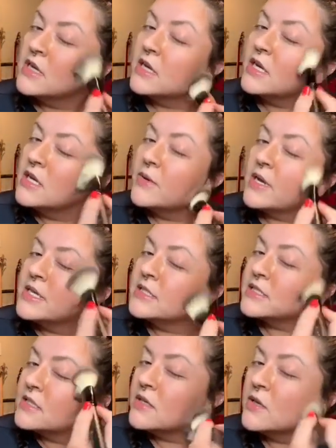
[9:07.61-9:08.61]
Anyways,
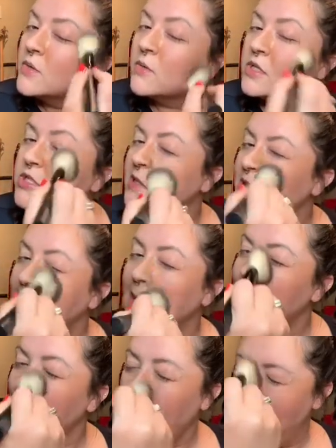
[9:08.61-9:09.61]
we're just
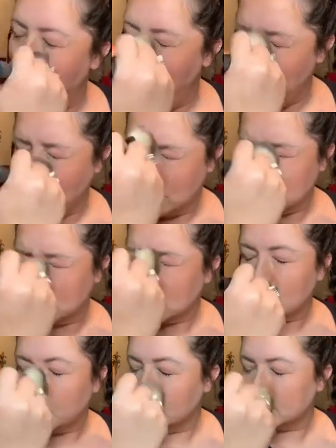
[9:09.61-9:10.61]
gonna
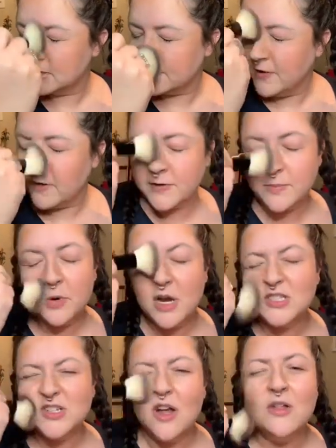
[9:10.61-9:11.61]
put this fluffy
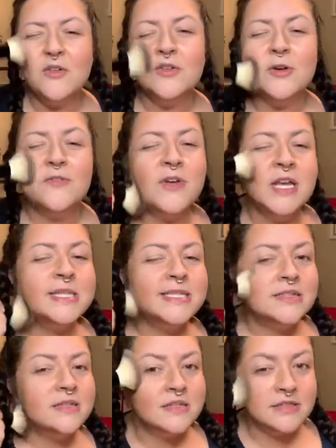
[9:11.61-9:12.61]
brush all over your face